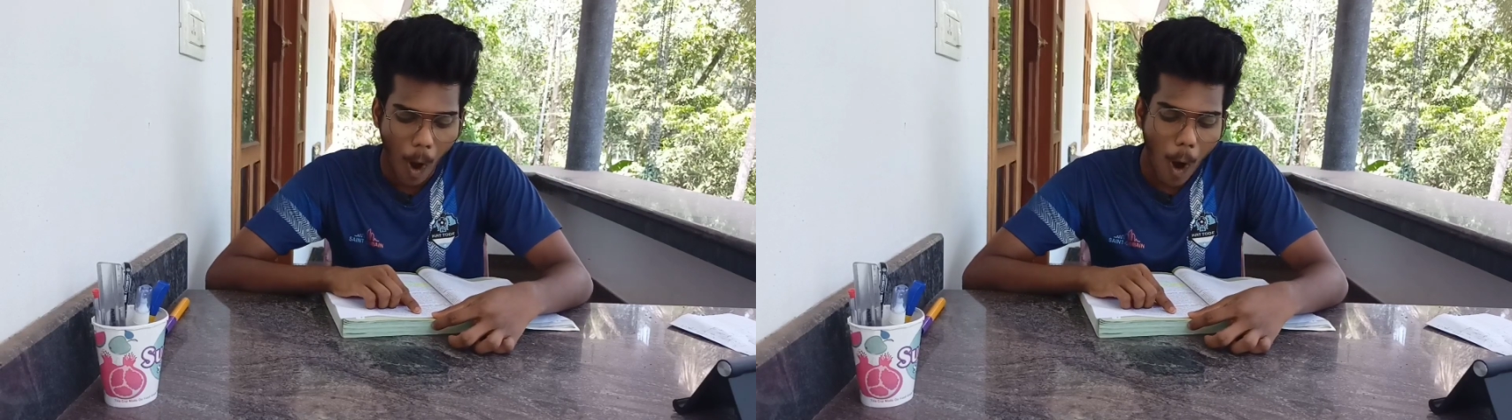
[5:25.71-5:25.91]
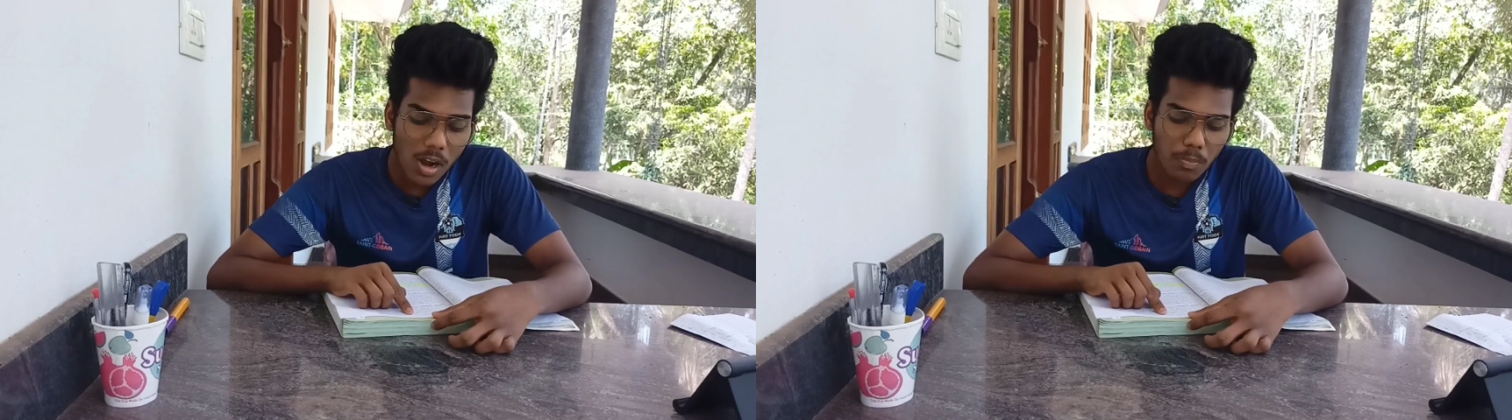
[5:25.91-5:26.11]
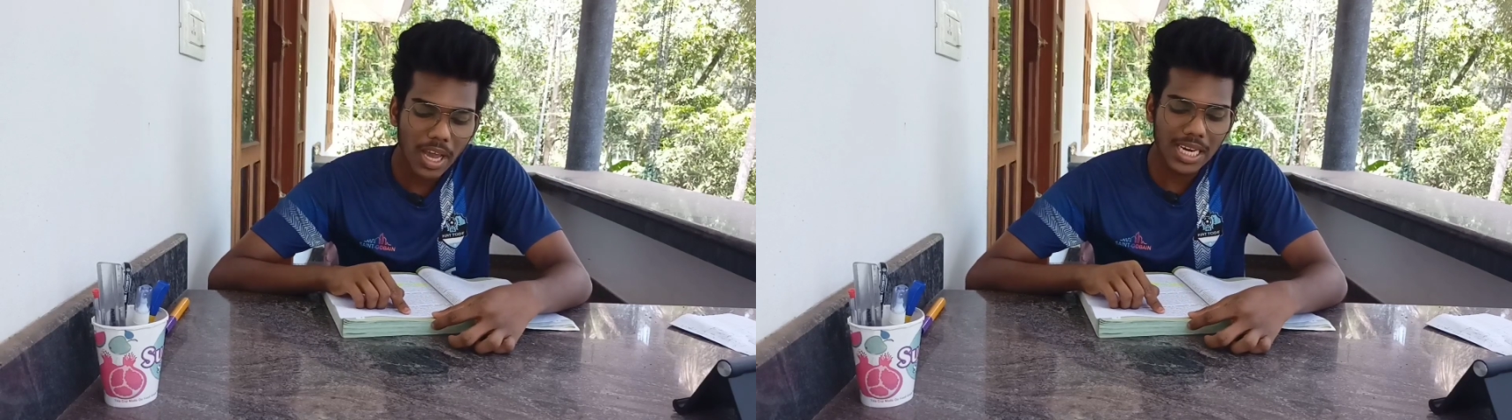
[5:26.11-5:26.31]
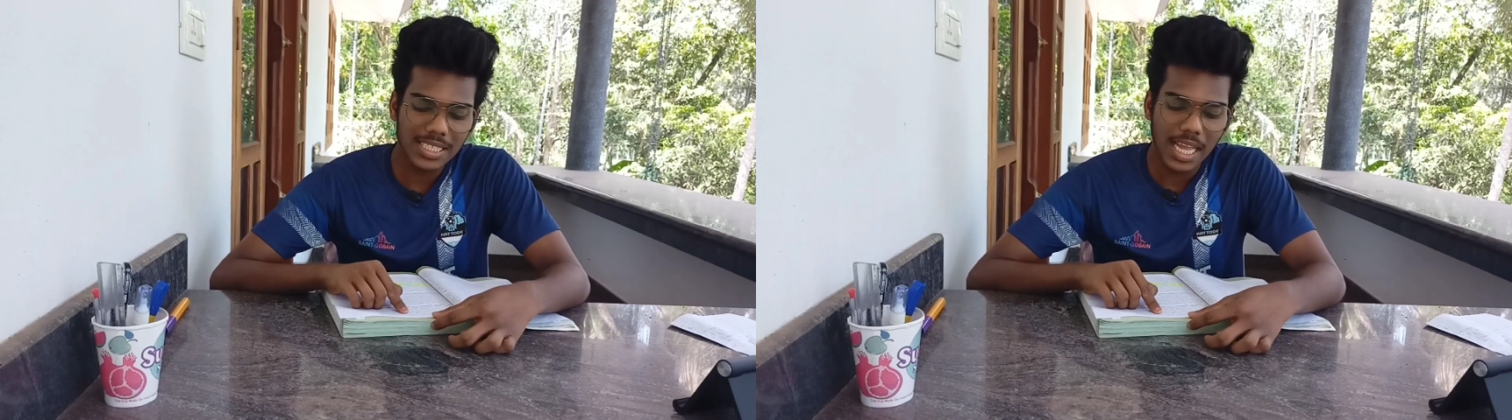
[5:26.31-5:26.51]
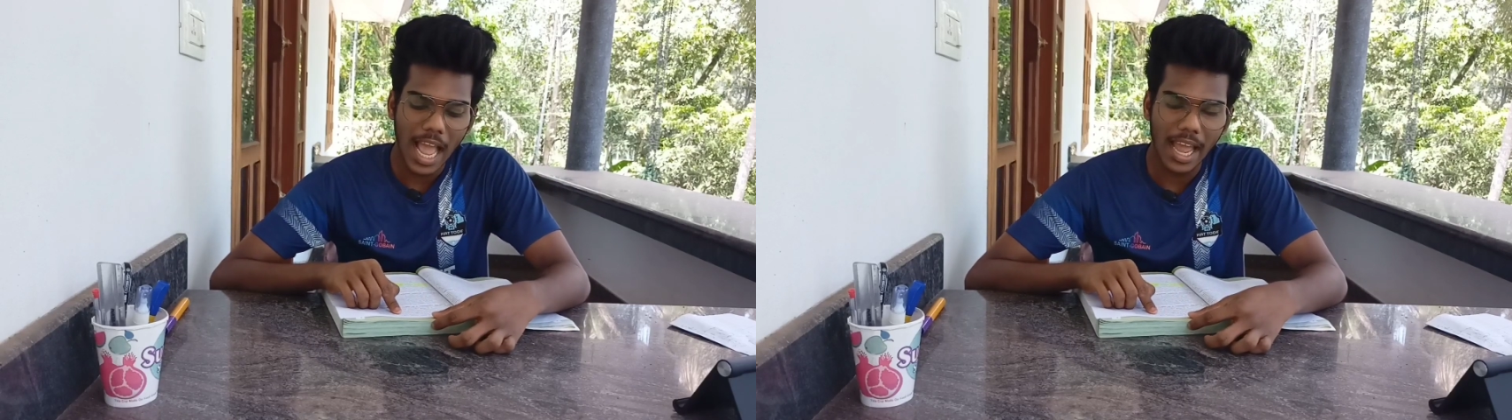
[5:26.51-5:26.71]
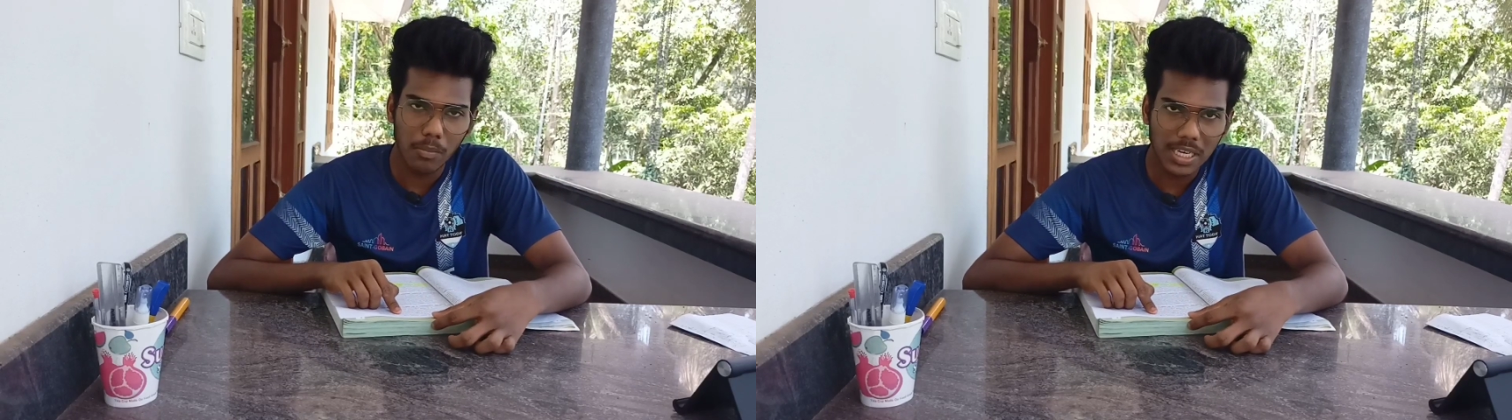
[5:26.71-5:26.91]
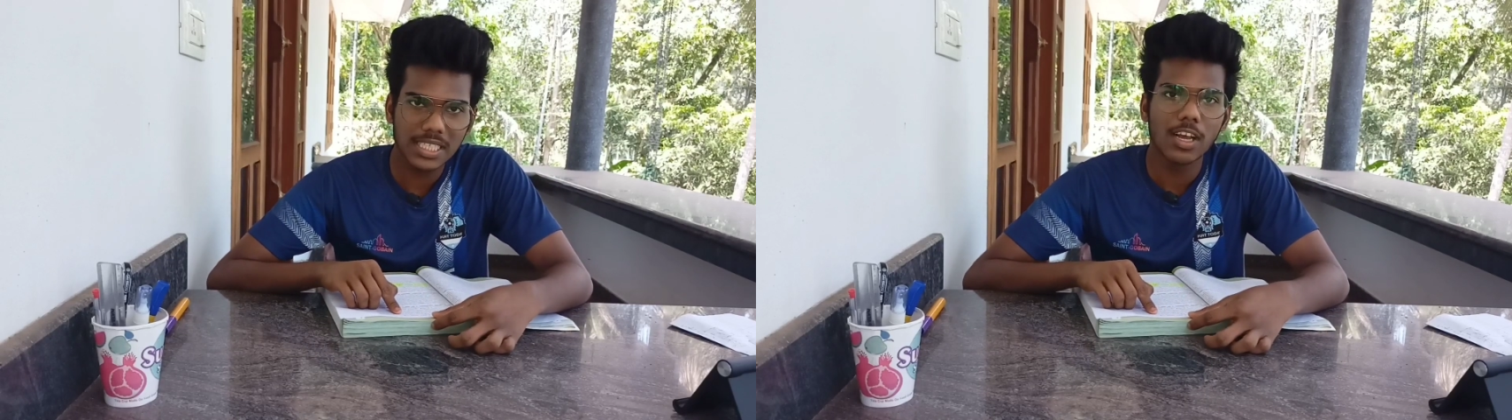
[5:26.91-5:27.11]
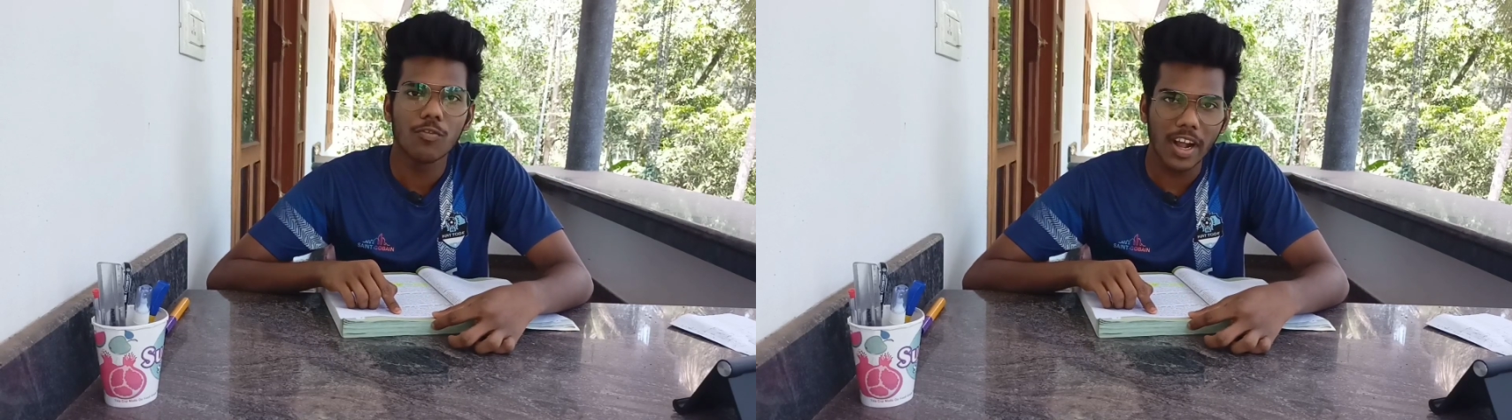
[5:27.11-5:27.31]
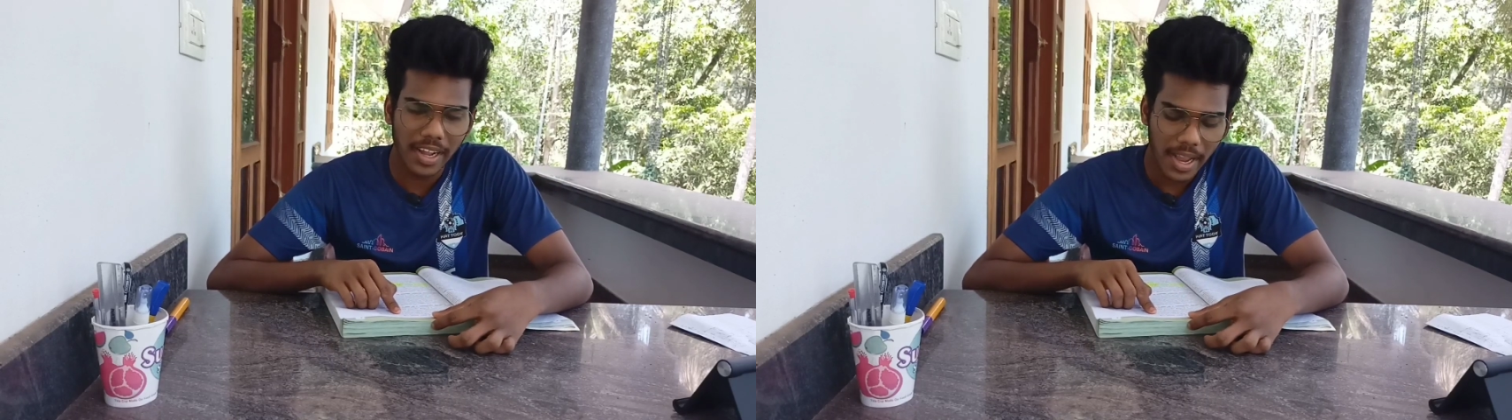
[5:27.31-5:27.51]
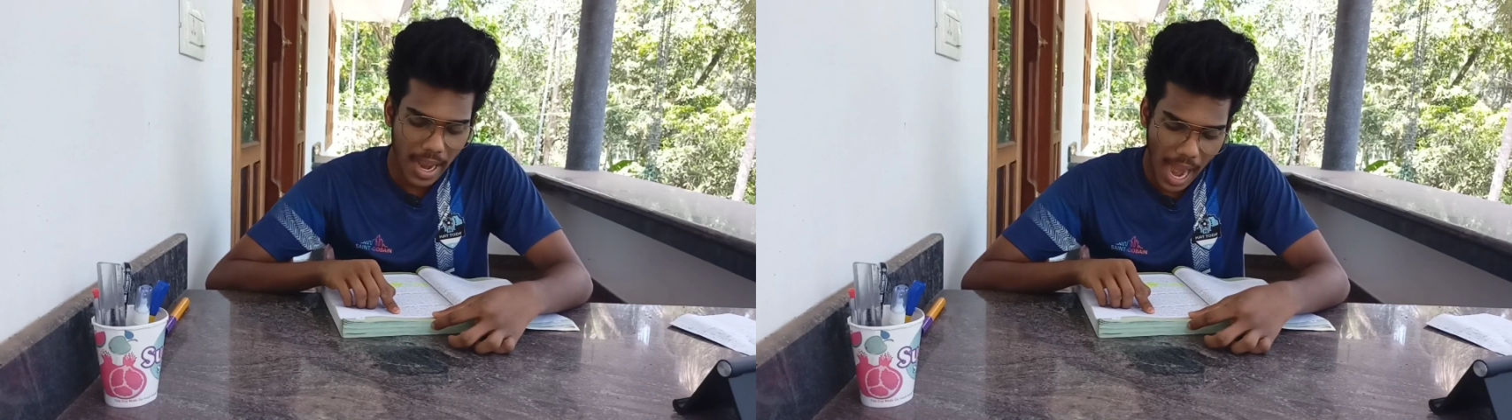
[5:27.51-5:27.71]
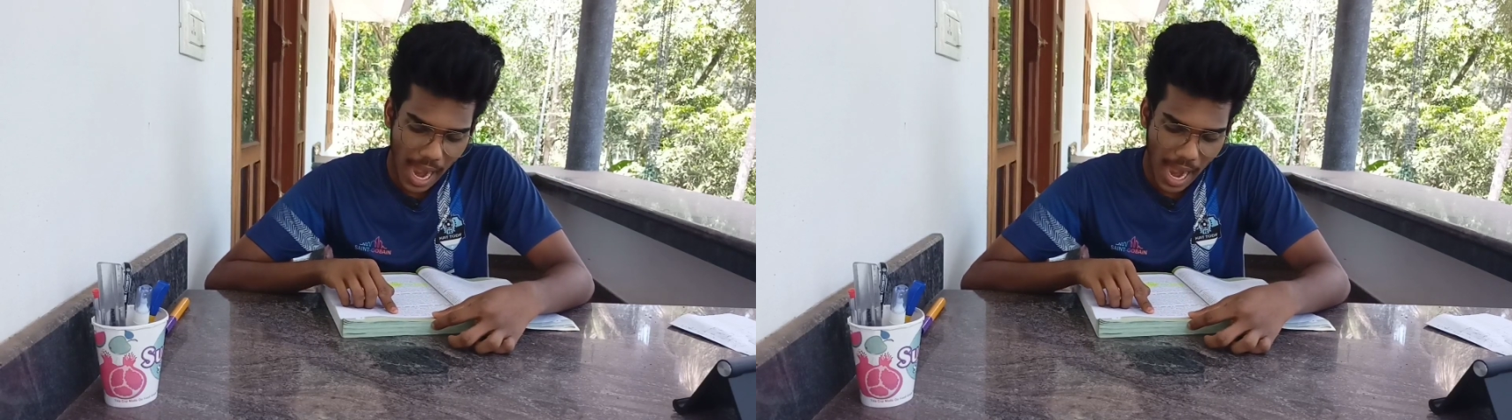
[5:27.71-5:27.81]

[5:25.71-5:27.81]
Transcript: All plants, animals, fungi